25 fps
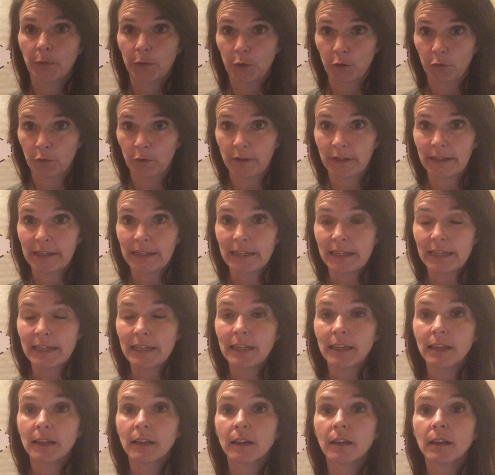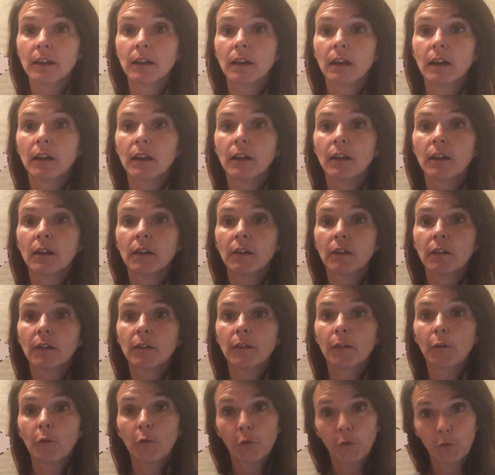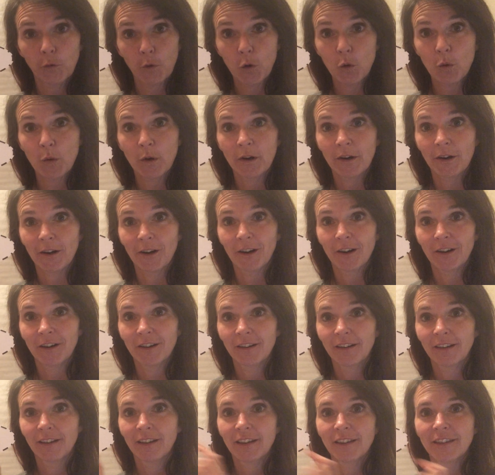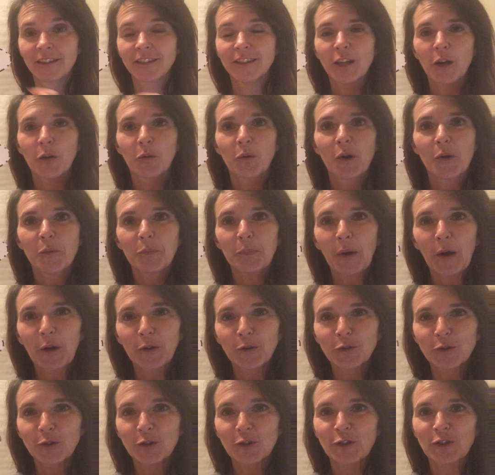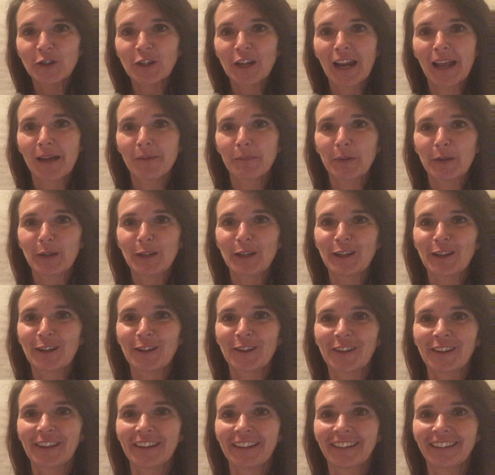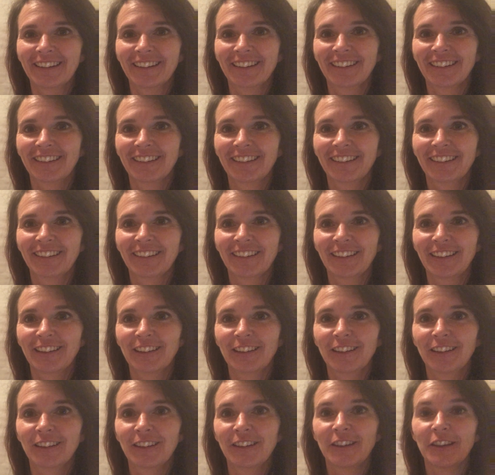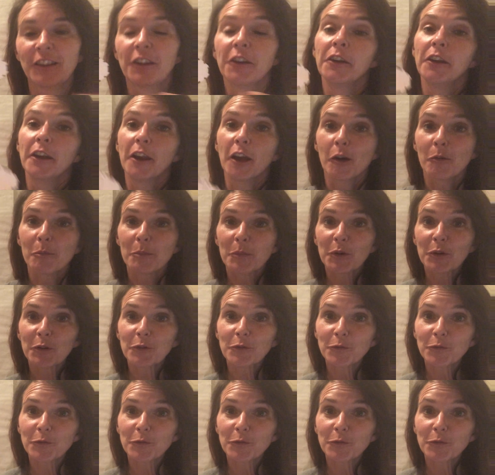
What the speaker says: 3, 4. So what poster should I put it on? Number